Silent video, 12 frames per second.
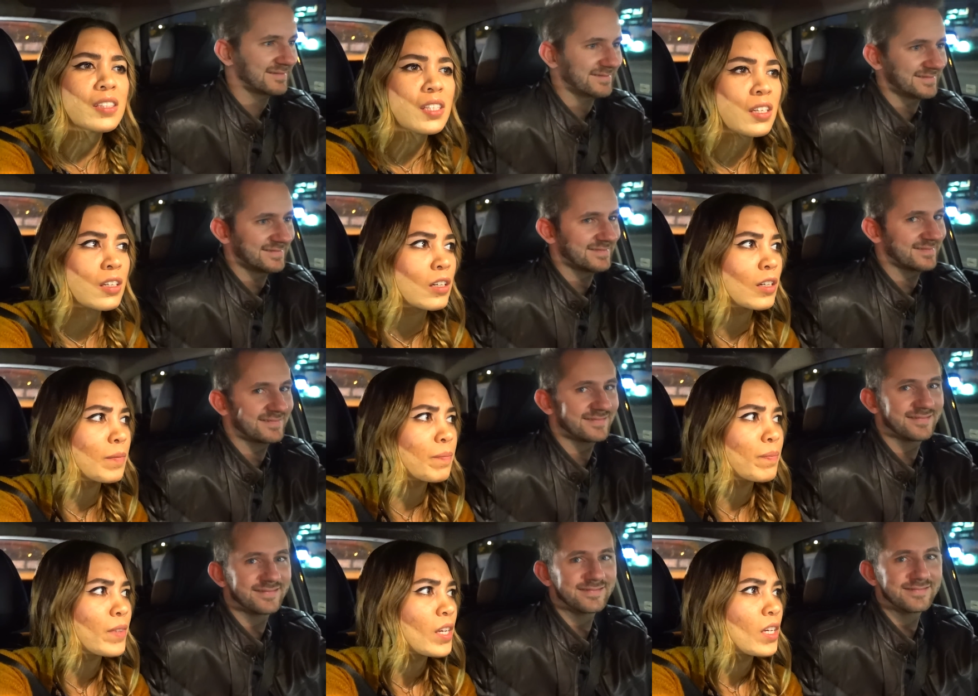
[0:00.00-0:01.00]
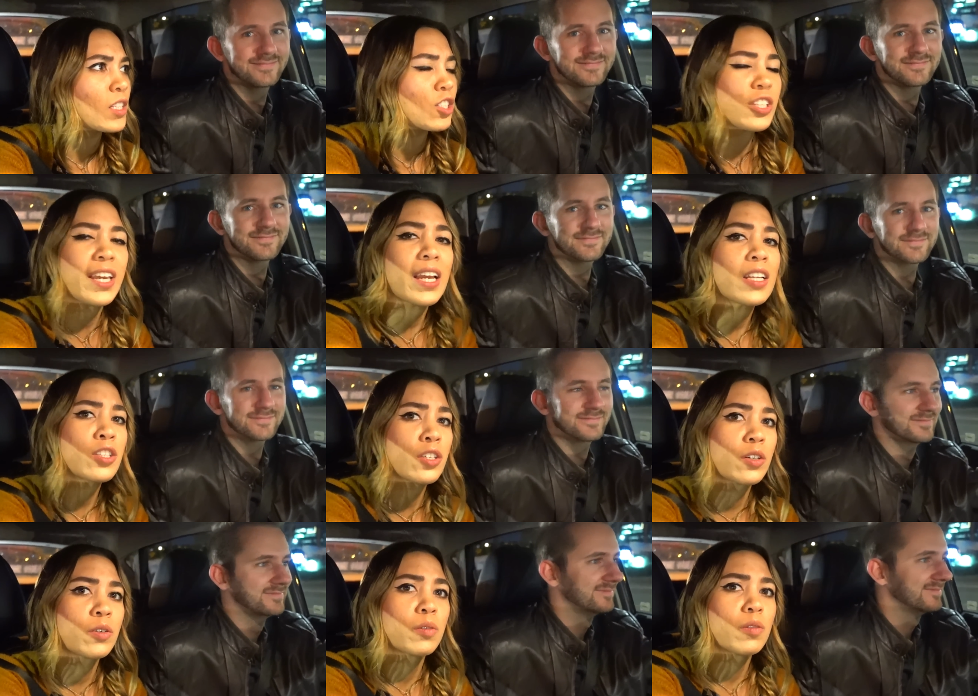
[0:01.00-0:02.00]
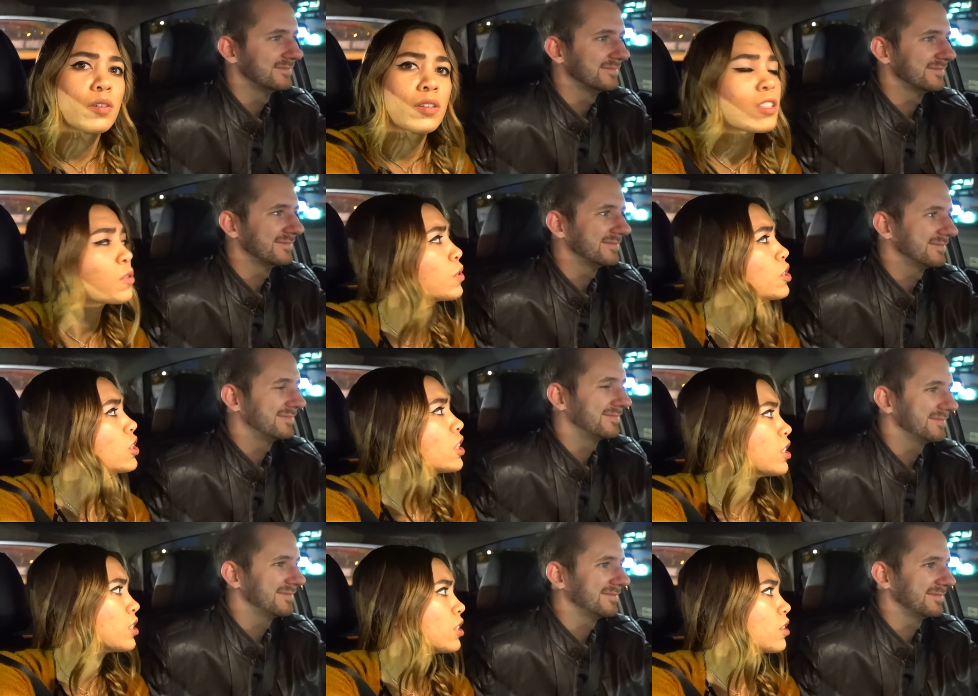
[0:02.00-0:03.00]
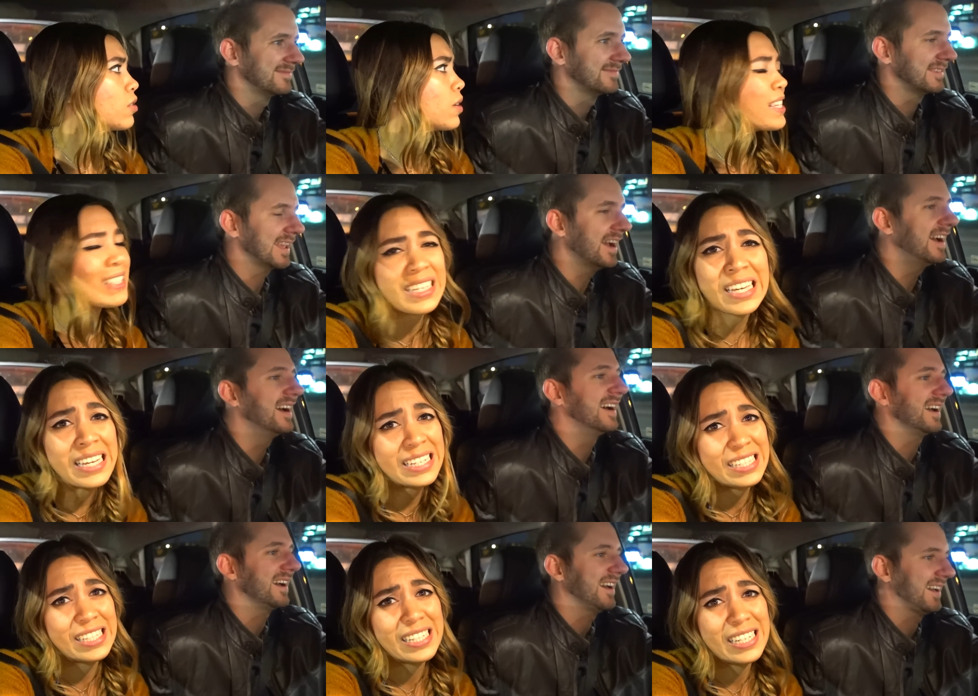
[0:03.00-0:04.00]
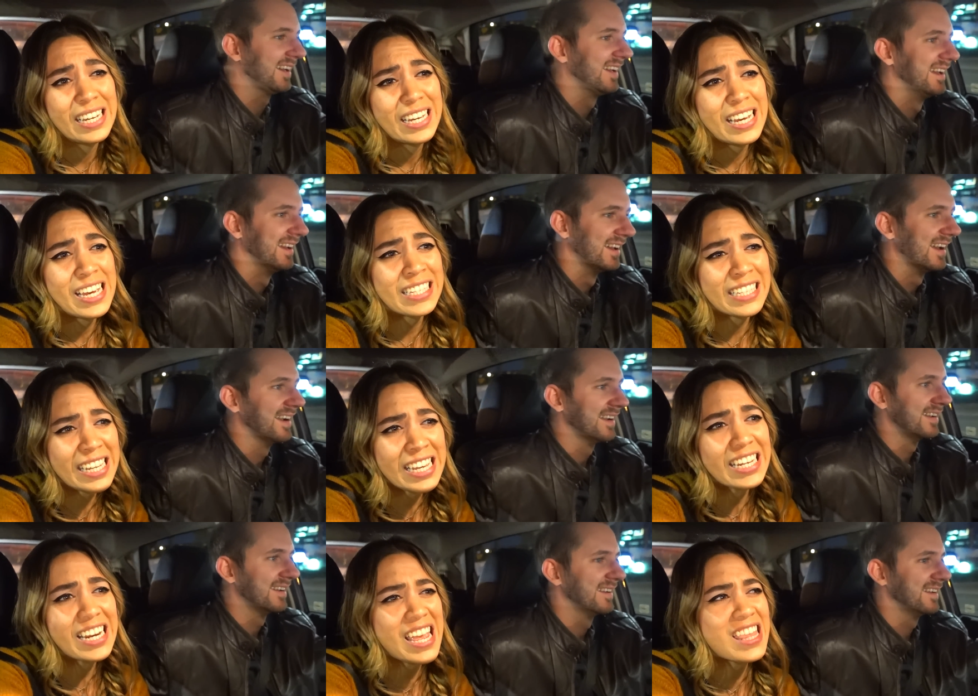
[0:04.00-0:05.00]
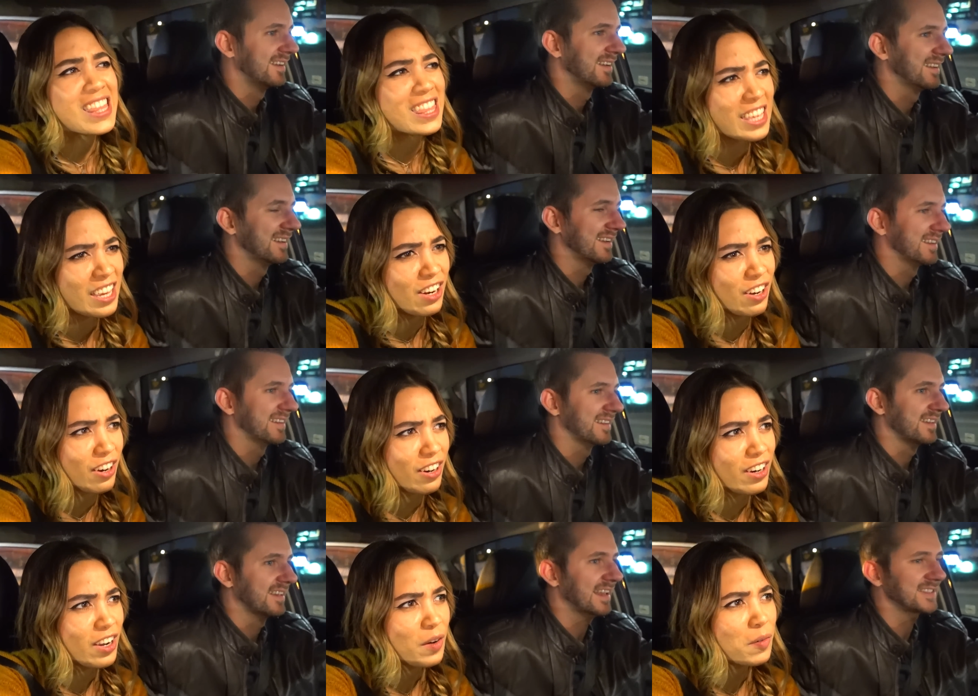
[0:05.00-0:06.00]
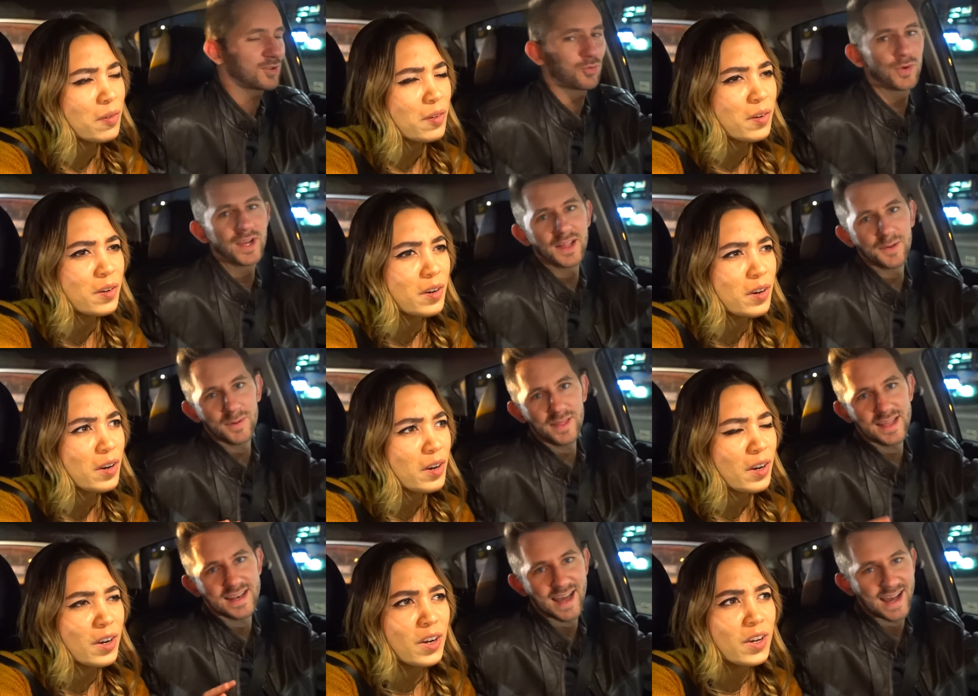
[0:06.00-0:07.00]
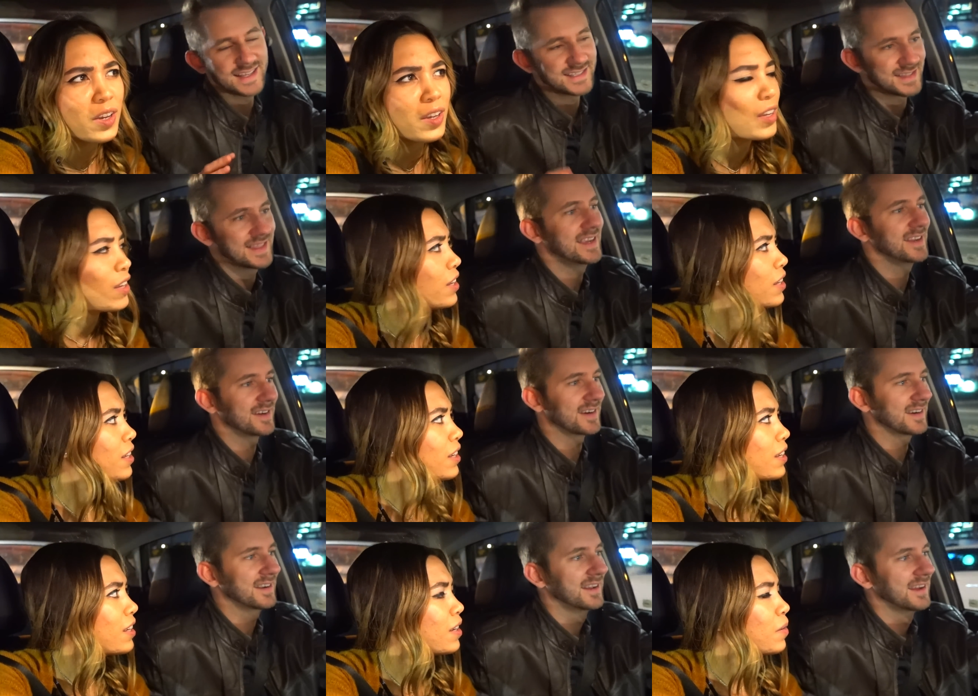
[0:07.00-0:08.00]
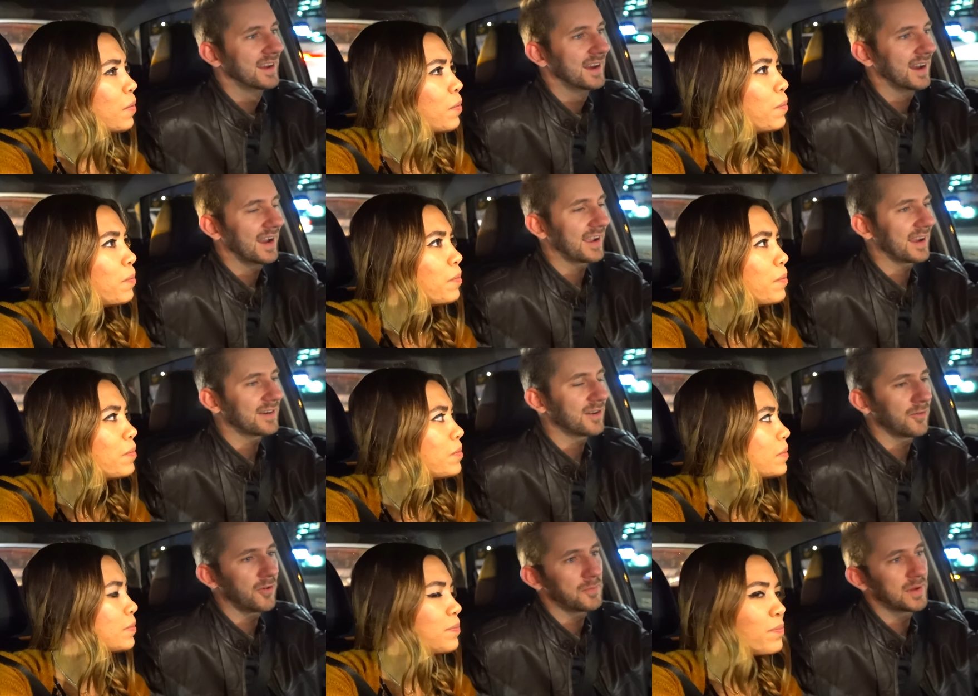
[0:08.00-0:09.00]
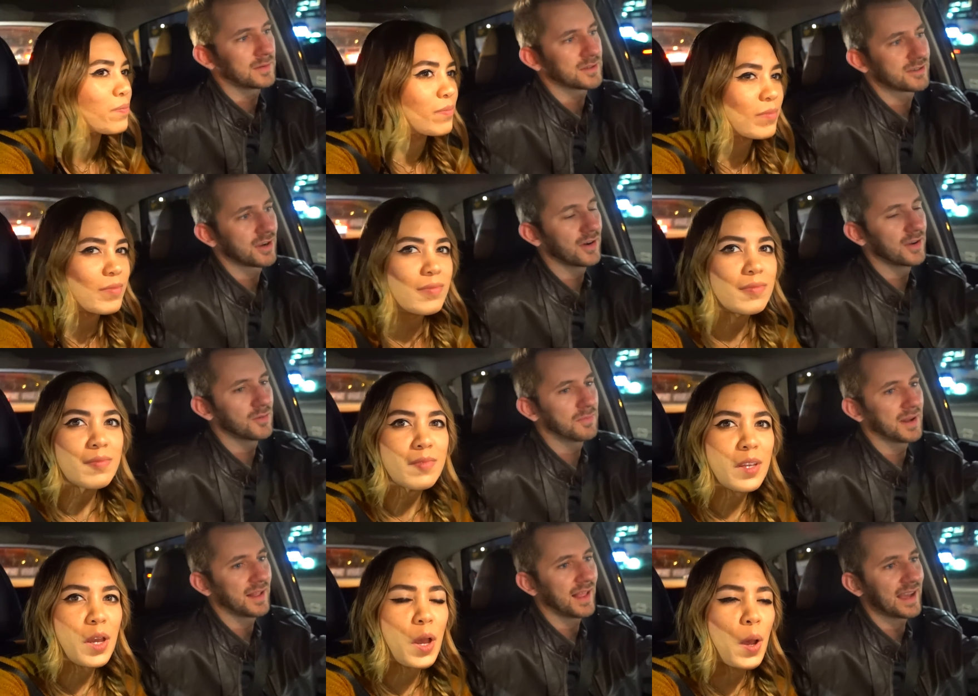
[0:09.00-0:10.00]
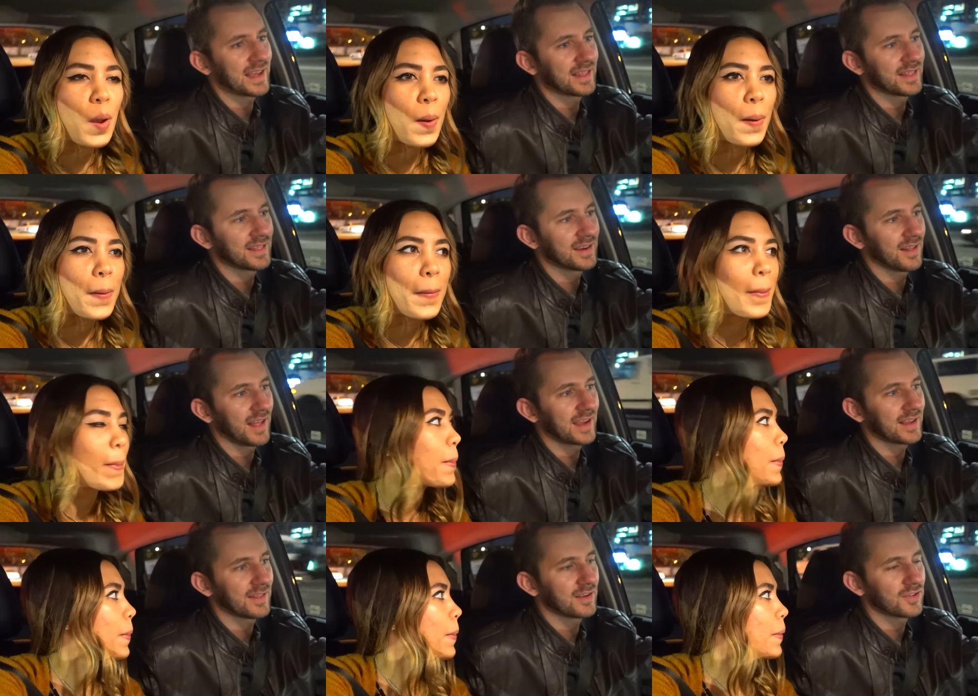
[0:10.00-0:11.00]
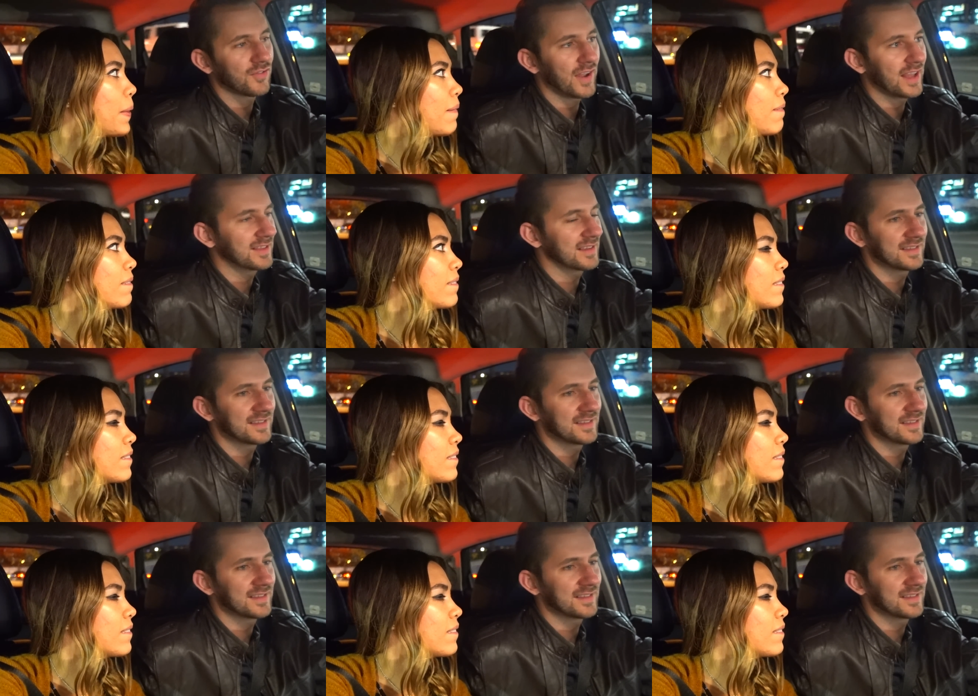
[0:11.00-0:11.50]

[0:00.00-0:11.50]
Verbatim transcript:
Speaker 1: theater that you can't do, that I wish you could do, is eat in theater.
Speaker 2: It's a really, really nice theater. Like, I don't know if I'll be able to show you, but like, they're like, there's fancy